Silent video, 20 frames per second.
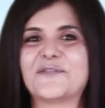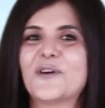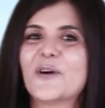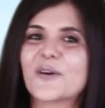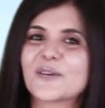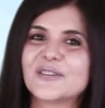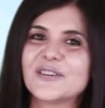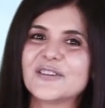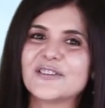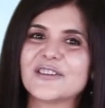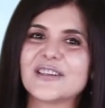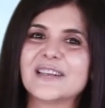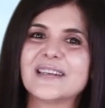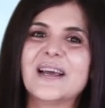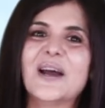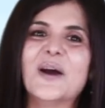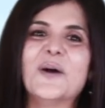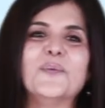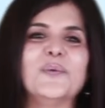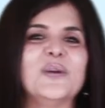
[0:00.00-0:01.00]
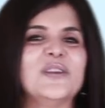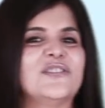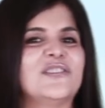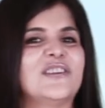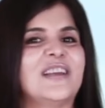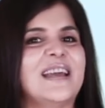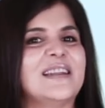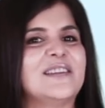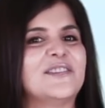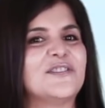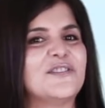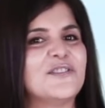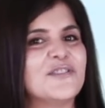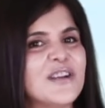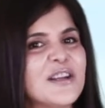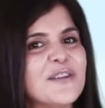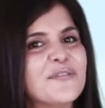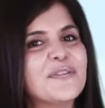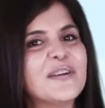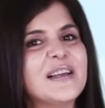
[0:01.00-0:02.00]
oxygen, which gets
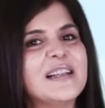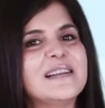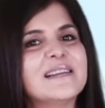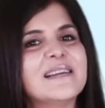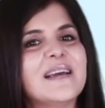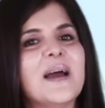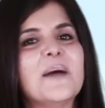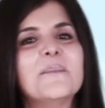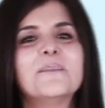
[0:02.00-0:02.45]
refilled,